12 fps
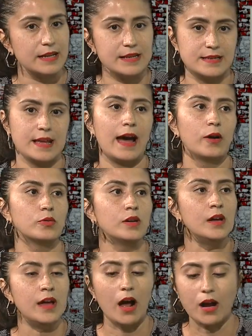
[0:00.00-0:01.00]
can tout
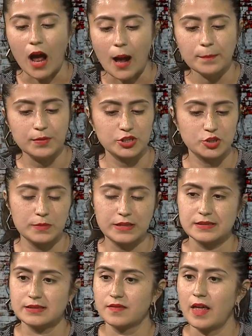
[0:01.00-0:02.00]

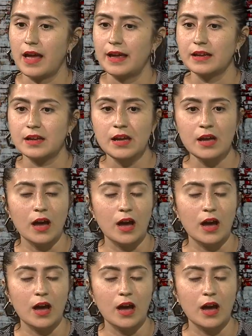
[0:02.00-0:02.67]
accomplishments like